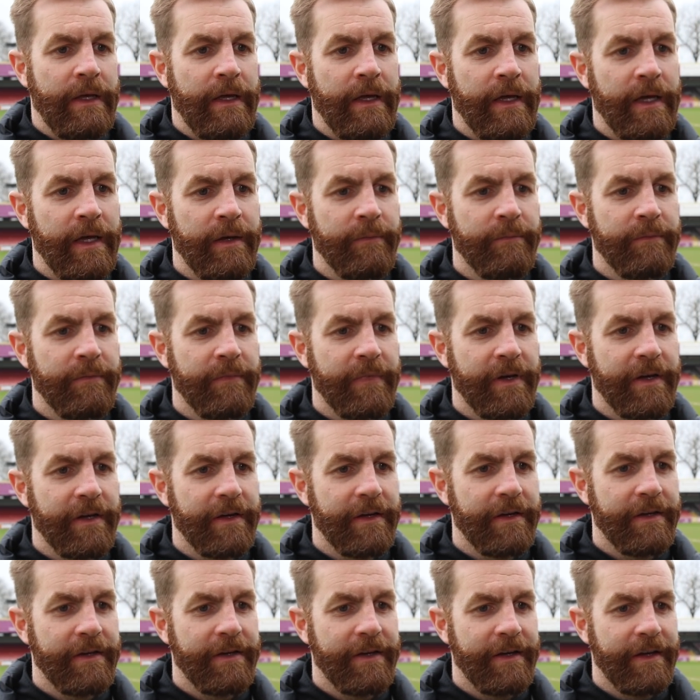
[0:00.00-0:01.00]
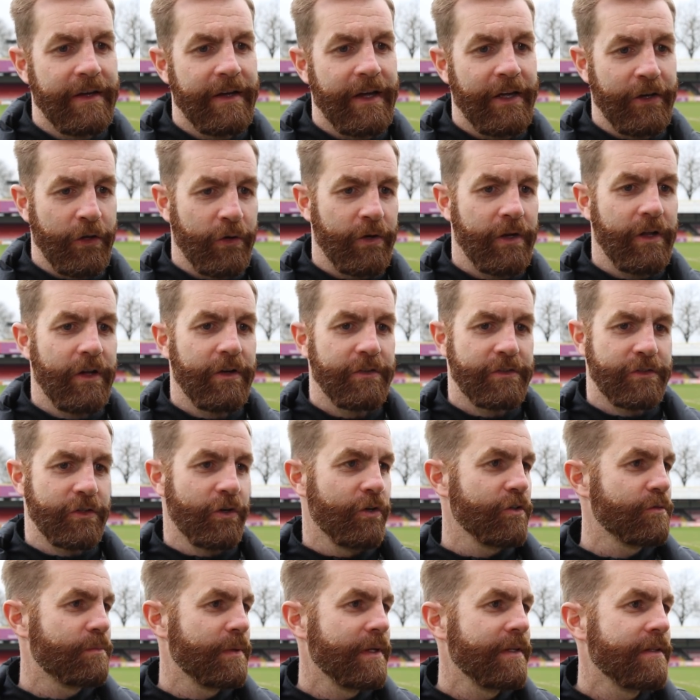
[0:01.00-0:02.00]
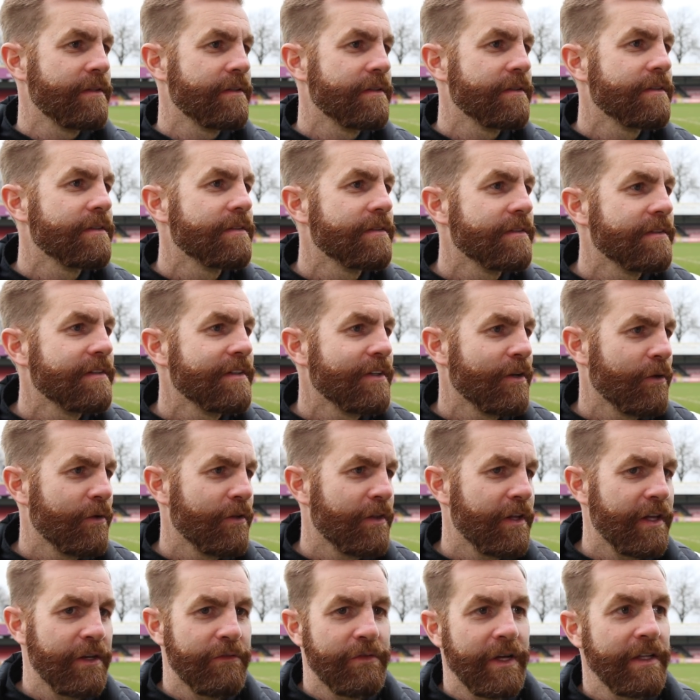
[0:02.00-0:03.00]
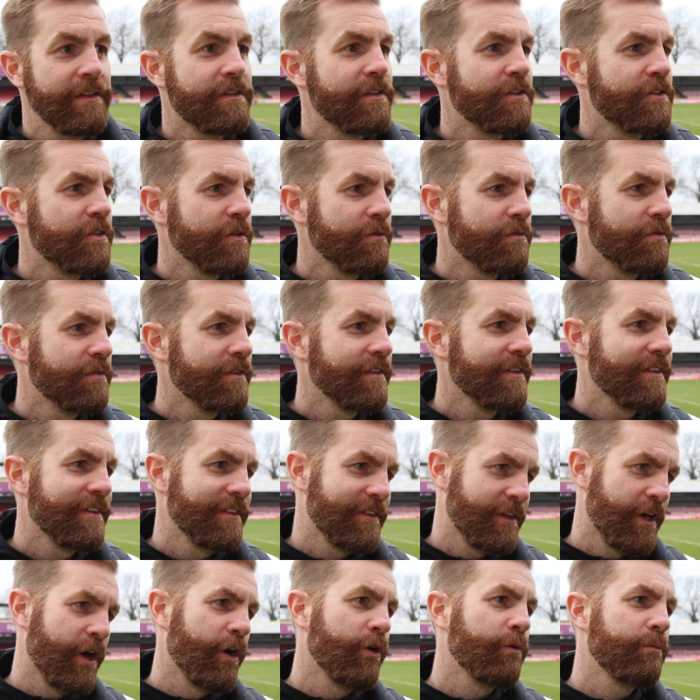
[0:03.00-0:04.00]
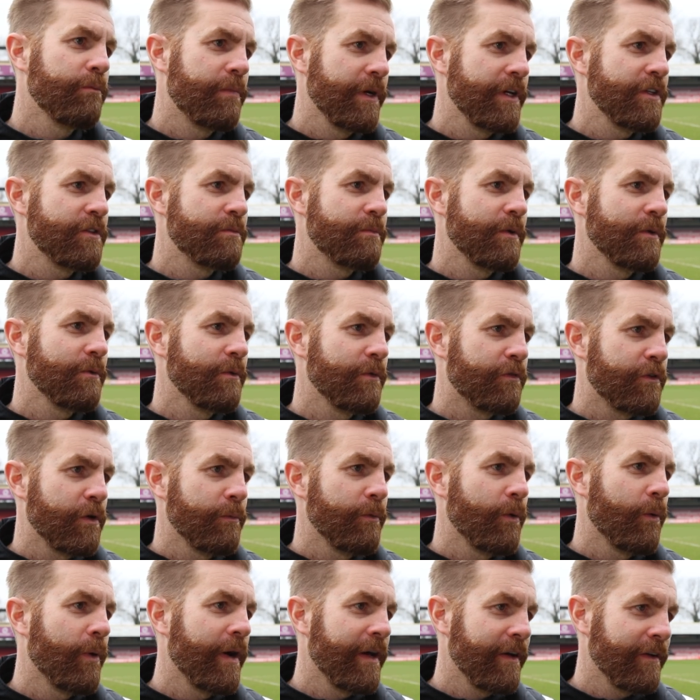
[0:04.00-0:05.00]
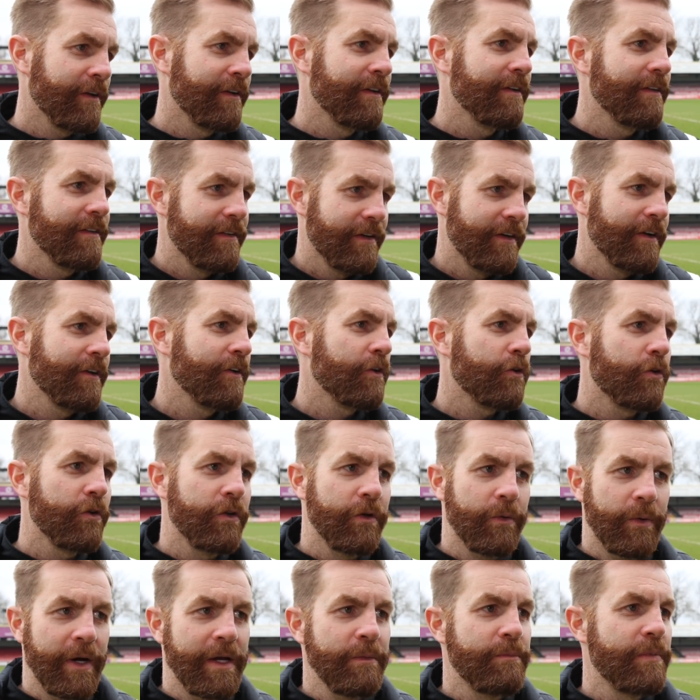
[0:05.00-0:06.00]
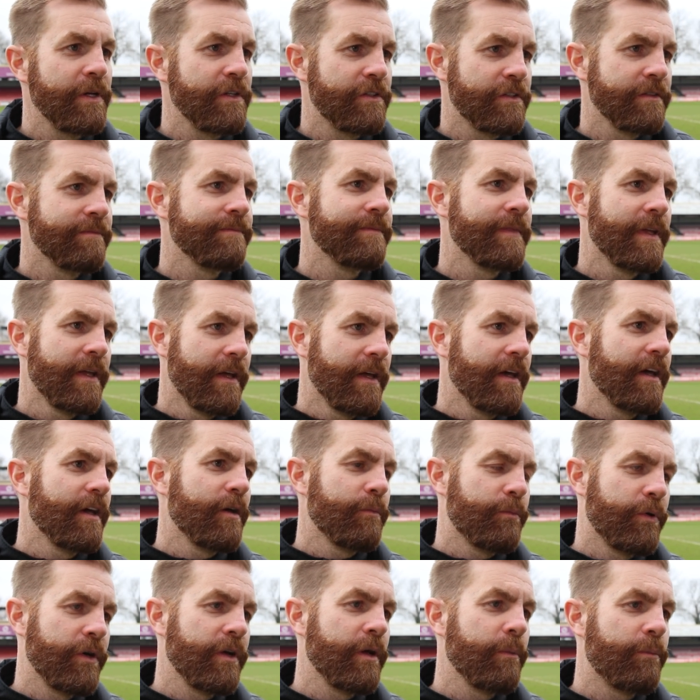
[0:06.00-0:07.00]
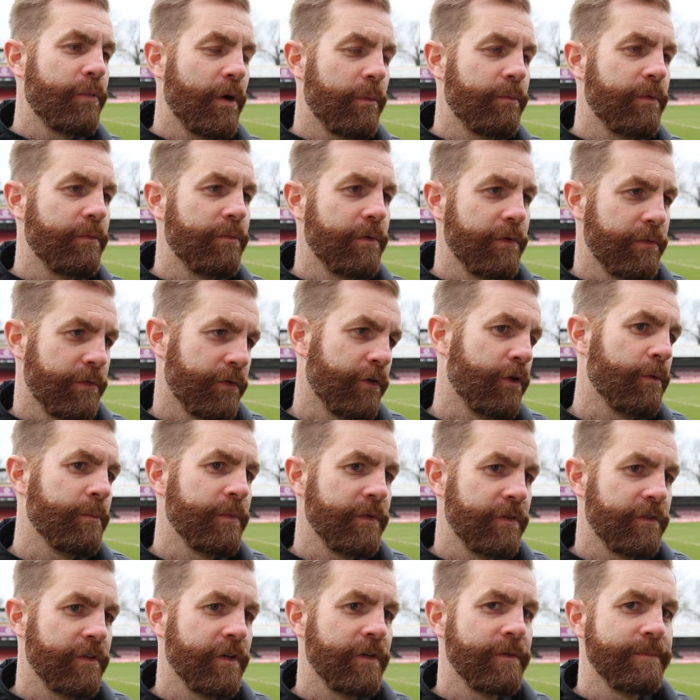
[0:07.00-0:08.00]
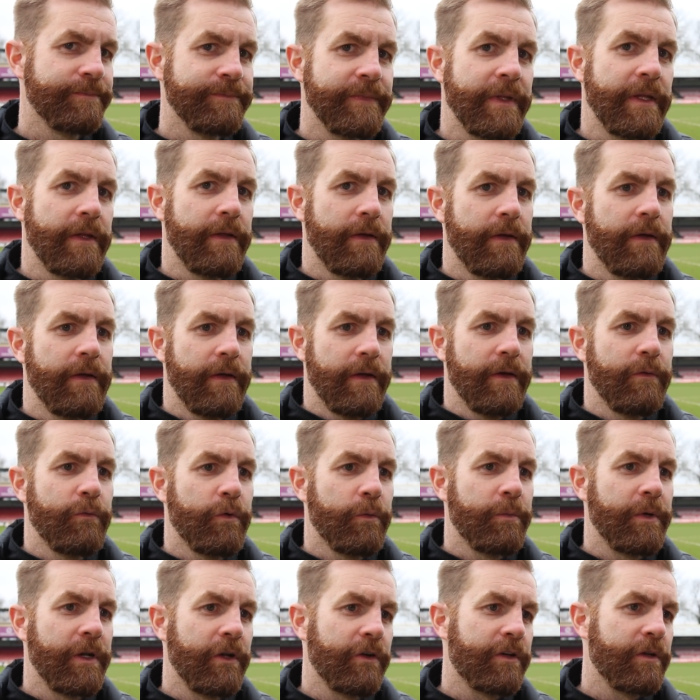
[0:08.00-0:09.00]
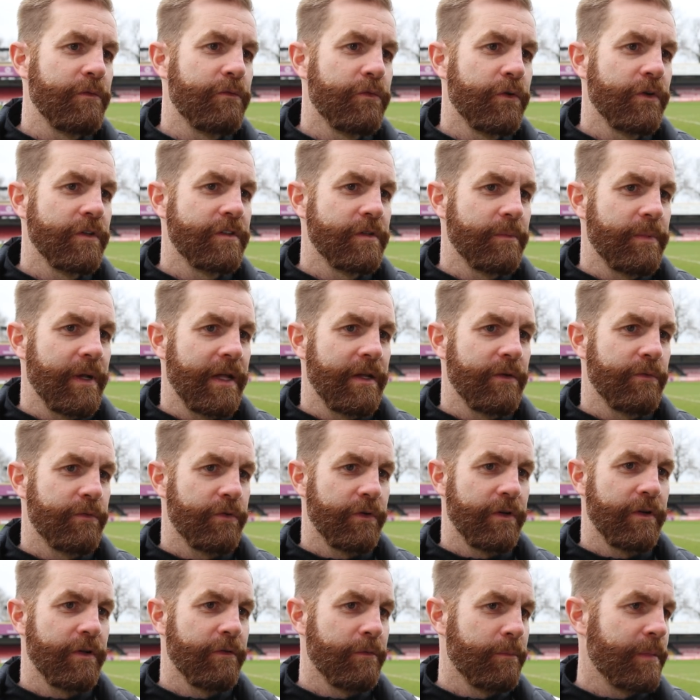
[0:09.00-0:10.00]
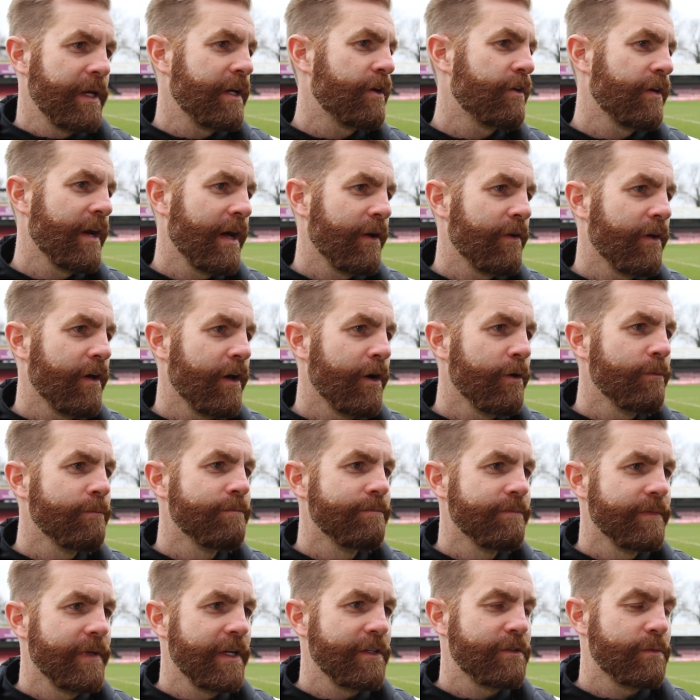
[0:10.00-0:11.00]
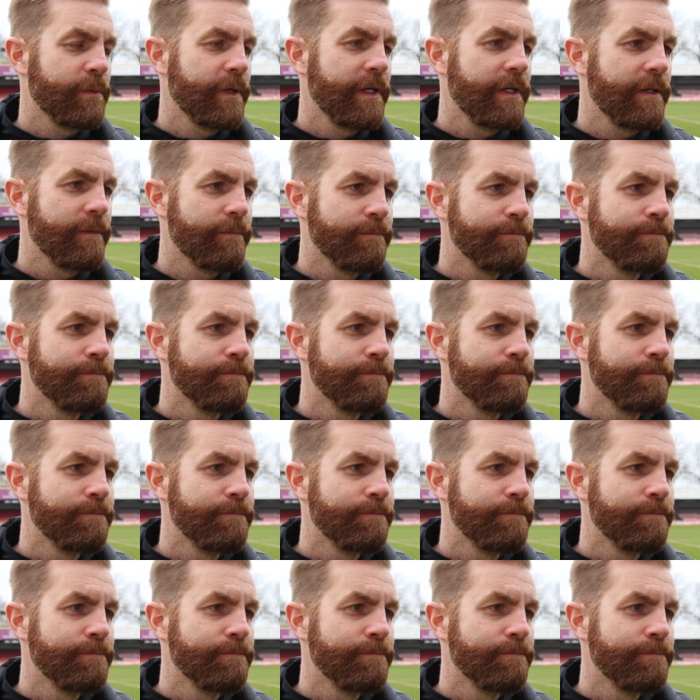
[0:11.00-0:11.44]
I know a lot of talk's been, you know, the advantage of the home pitch, but we've come away on a good away pitch and put in a proper performance, so we'll be looking forward to playing in front of a big crowd at home next week.